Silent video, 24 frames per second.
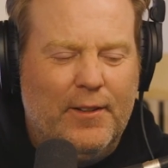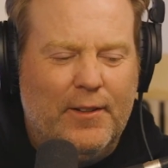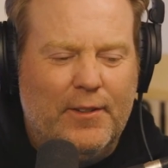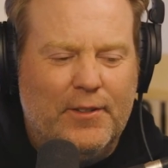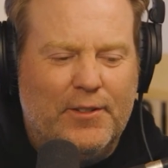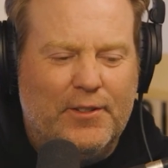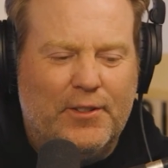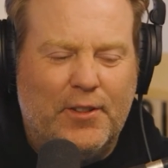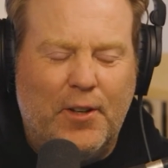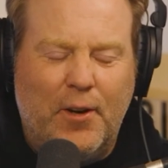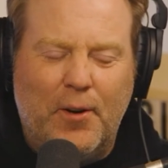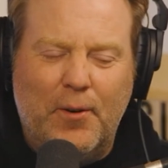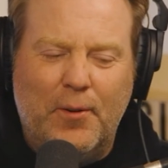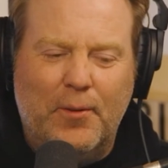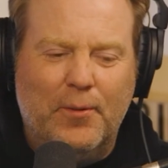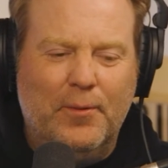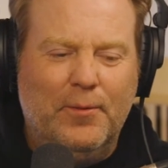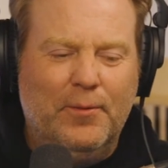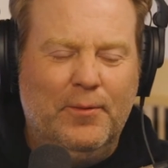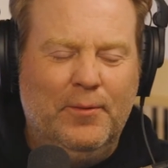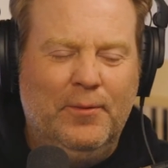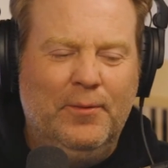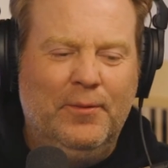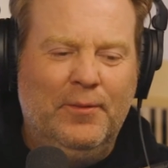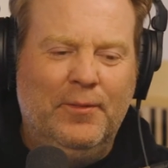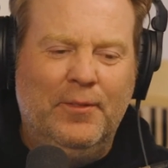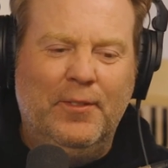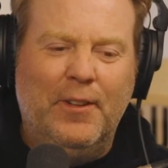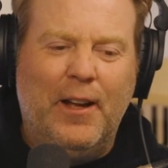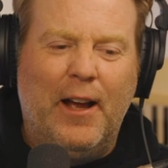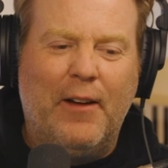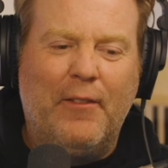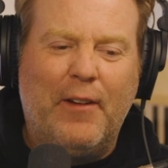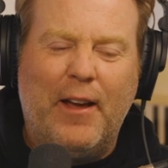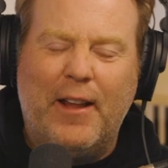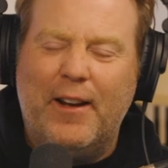So,
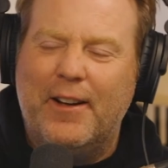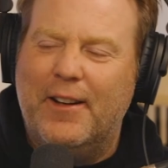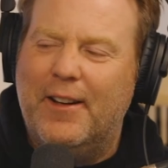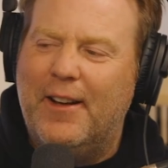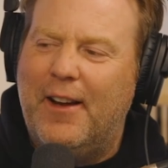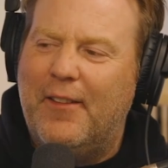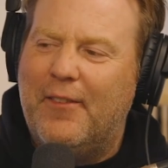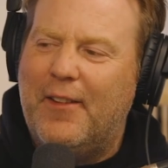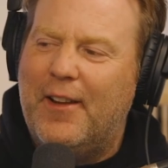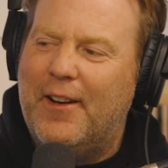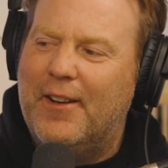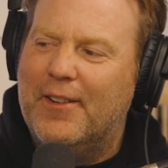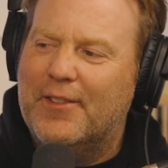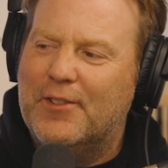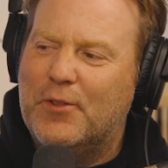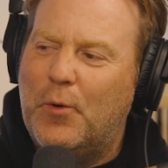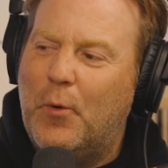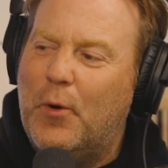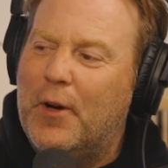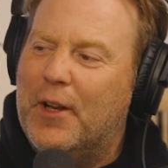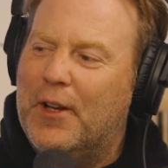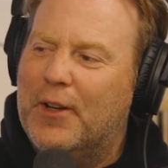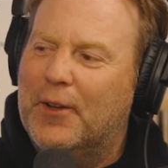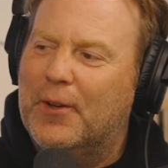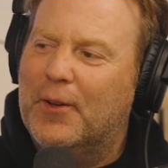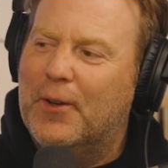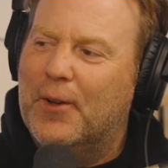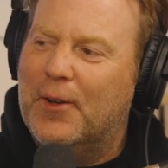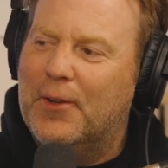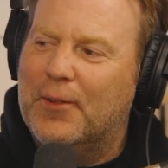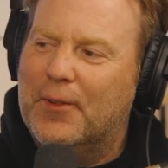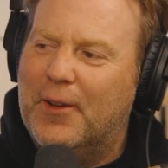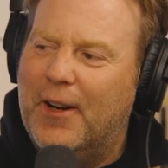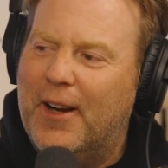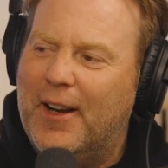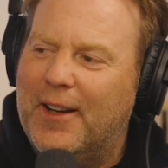I've got a
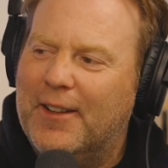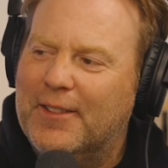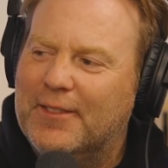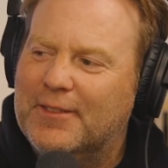20-year-old, right?